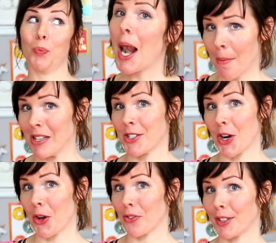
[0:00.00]
Let me
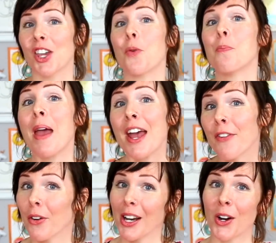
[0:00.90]
start over. You may have
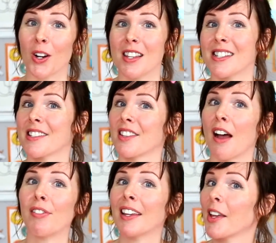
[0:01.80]
already heard this
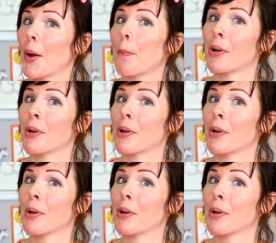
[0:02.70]
lovely little